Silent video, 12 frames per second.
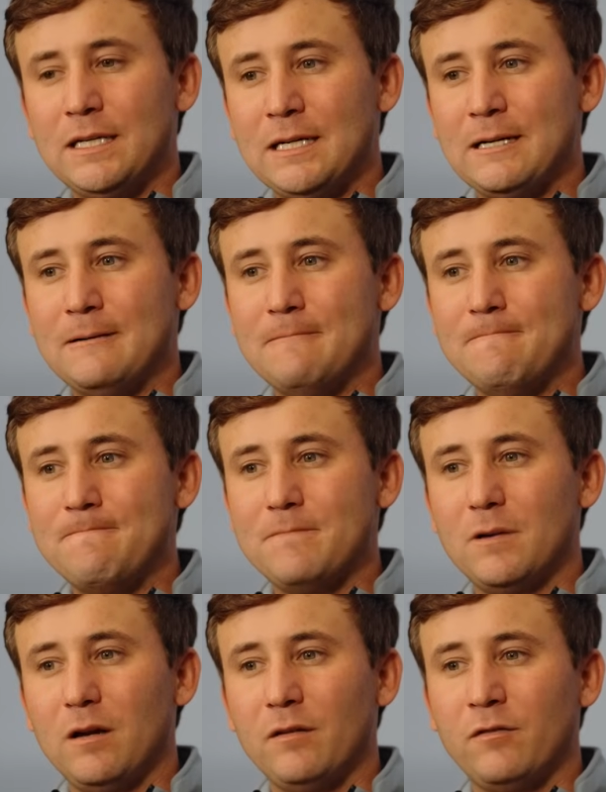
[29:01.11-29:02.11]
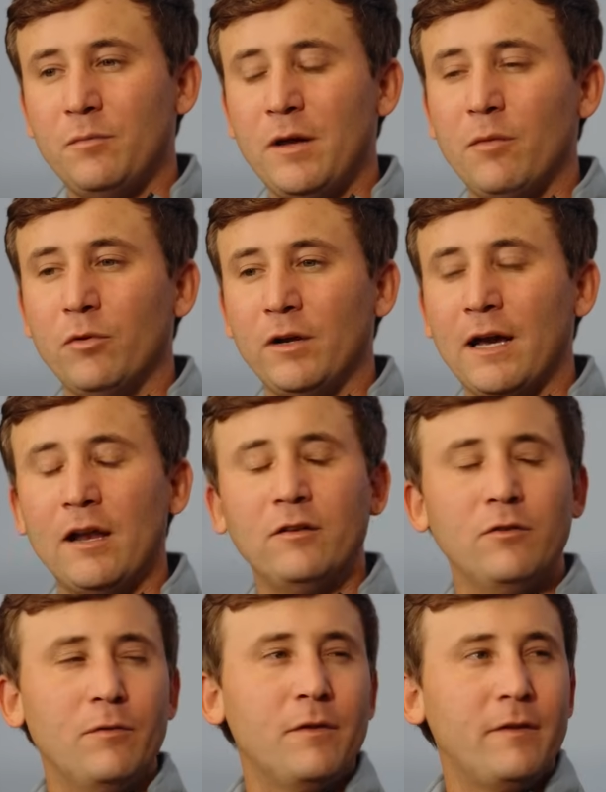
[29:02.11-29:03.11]
um, to be able to kind of
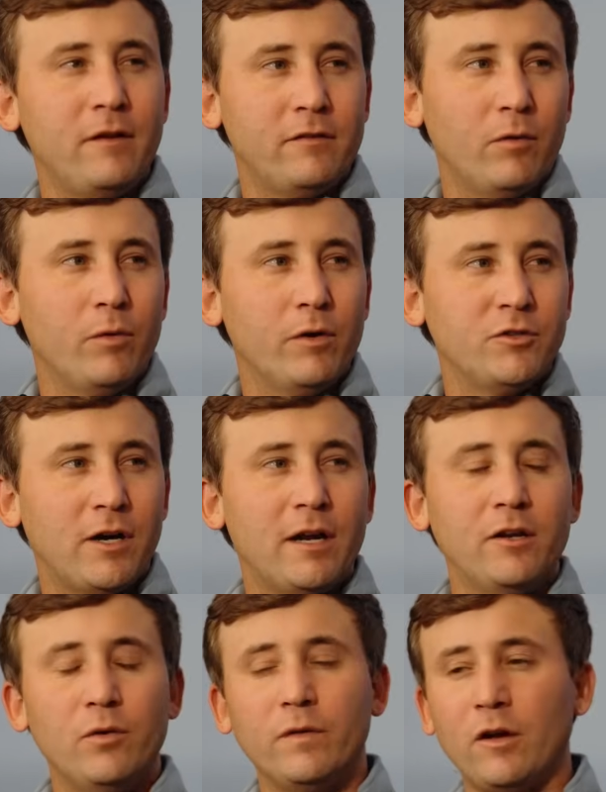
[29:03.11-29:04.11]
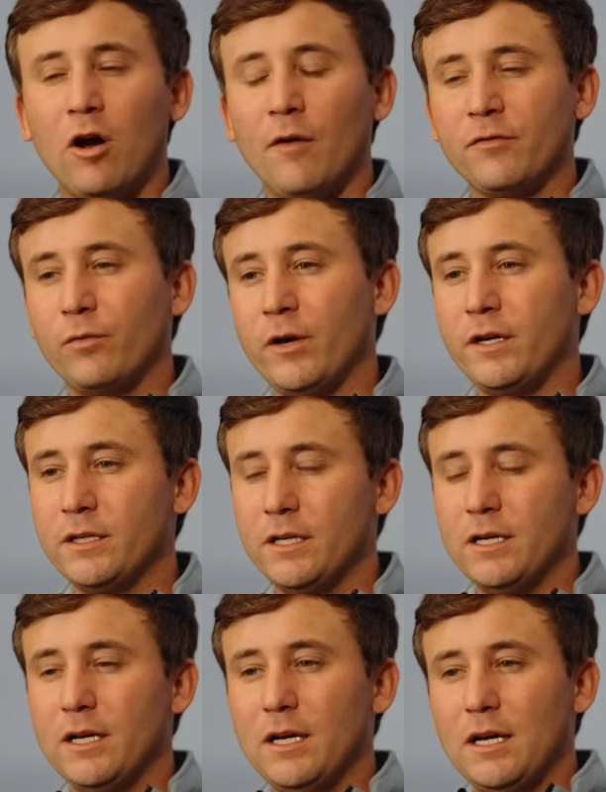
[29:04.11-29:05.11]
do the things that we were trying to do in the golf swing.
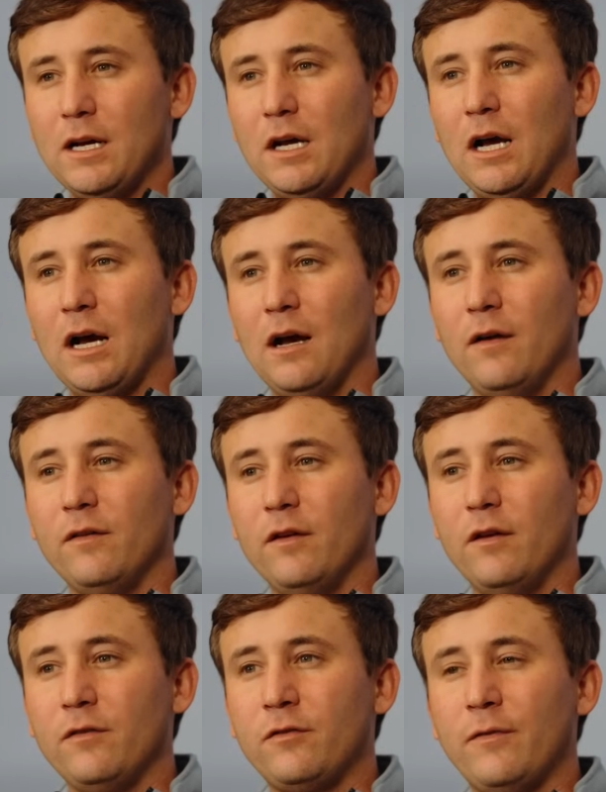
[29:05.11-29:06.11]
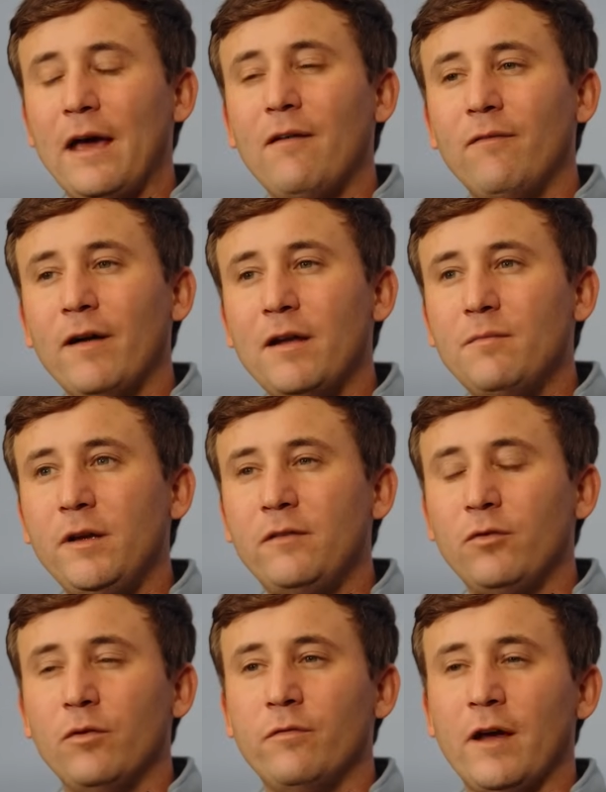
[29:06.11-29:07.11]
Uh, so that led me
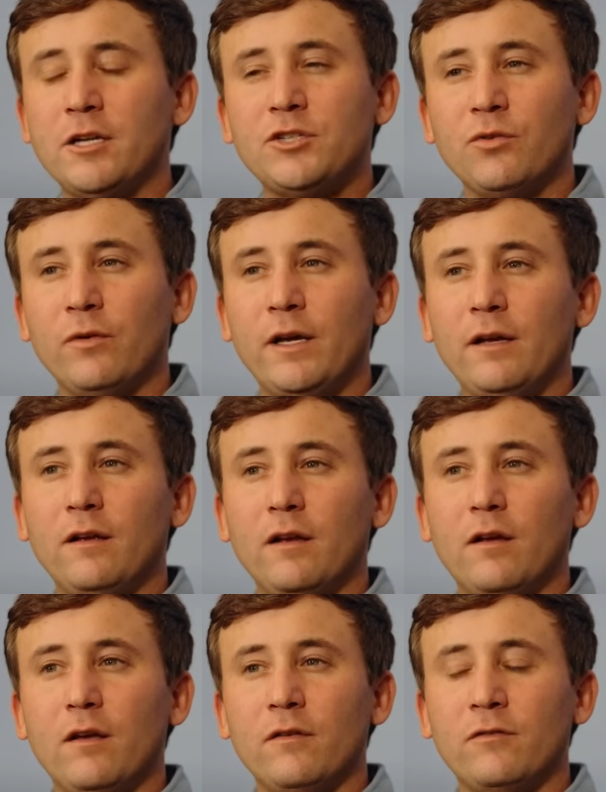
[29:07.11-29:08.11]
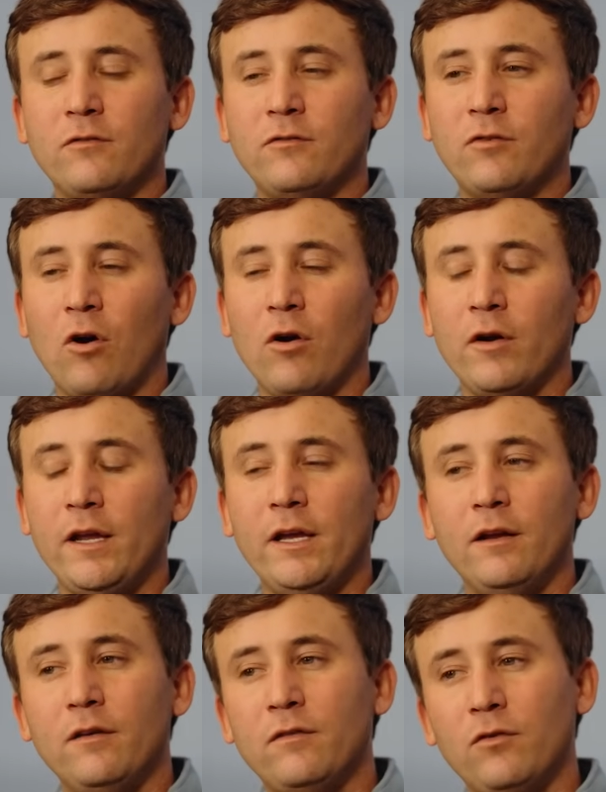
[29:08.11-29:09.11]
to eventually
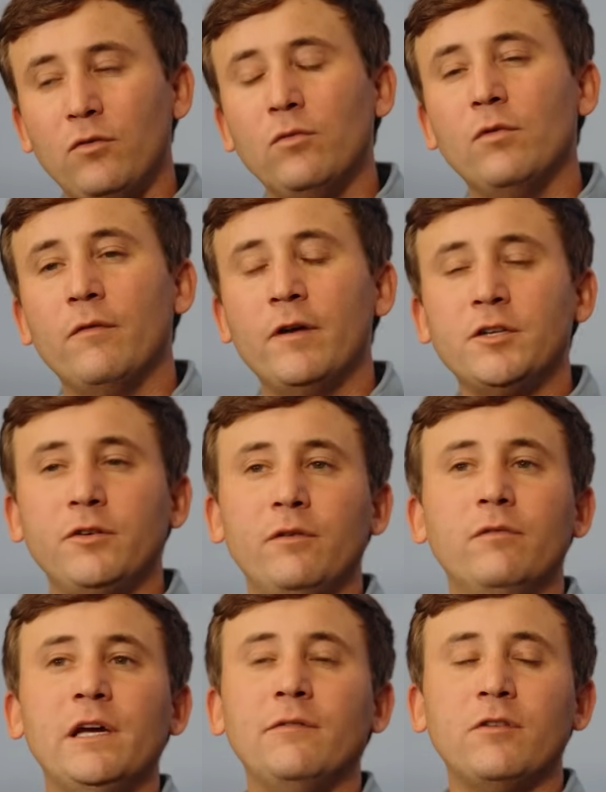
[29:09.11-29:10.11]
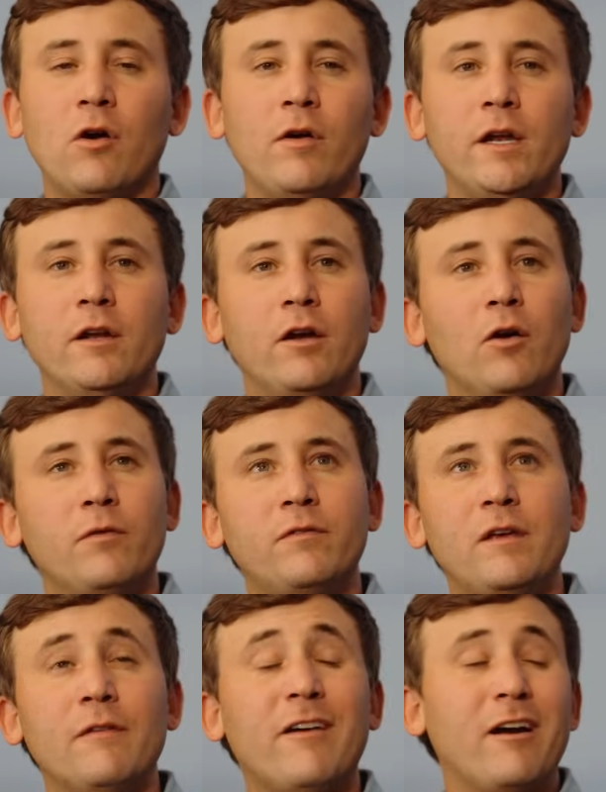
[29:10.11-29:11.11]
starting to eventually leave Tony to go
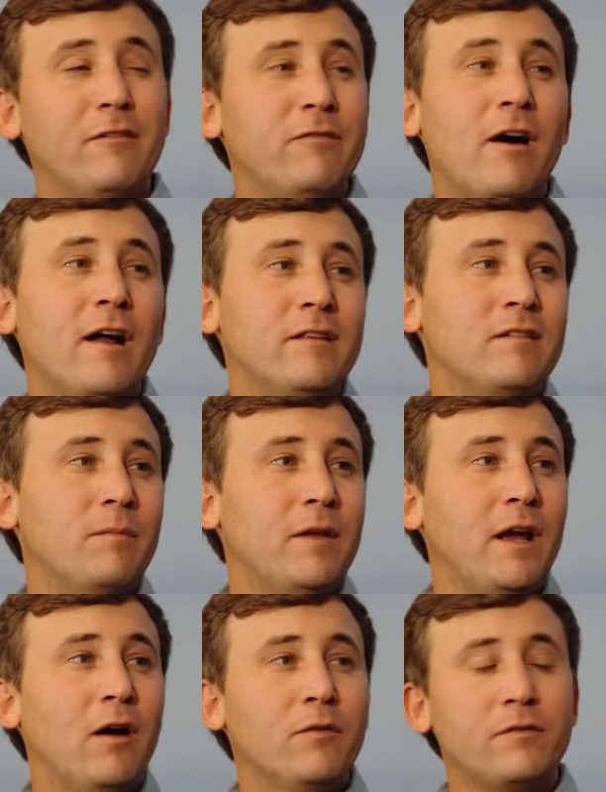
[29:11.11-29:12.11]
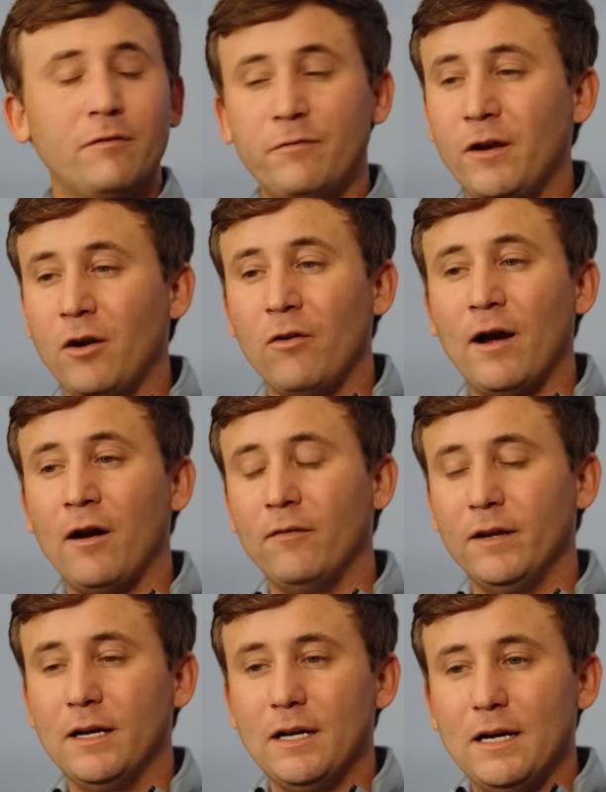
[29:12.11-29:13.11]
see if I could find something else to figure
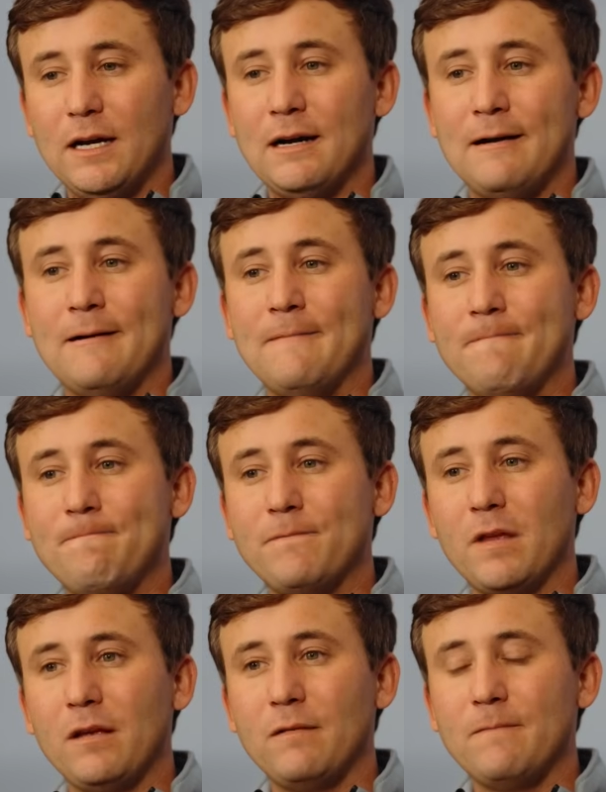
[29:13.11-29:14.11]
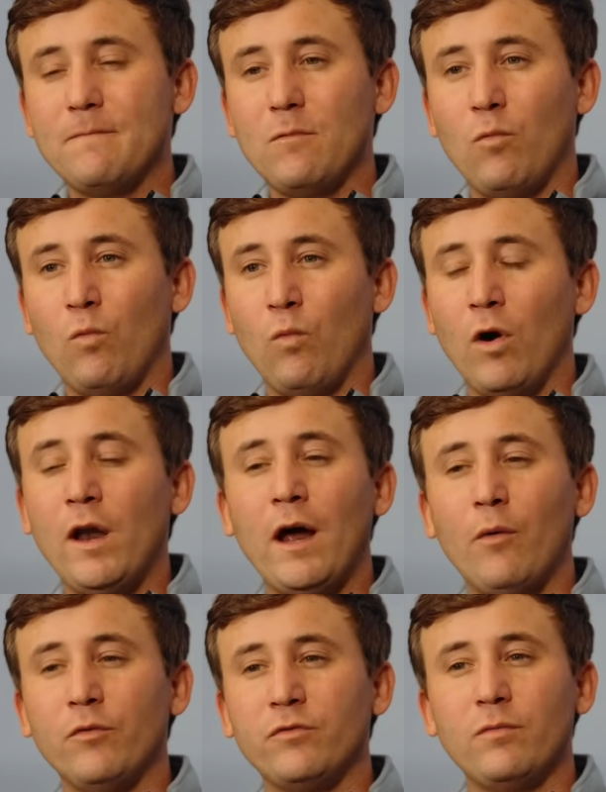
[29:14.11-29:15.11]
out um, what
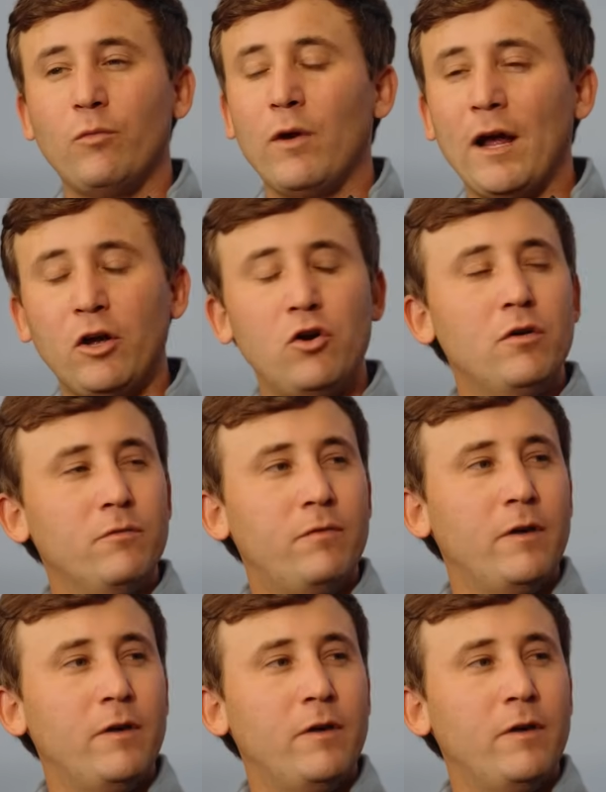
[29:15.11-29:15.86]
I was what I couldn't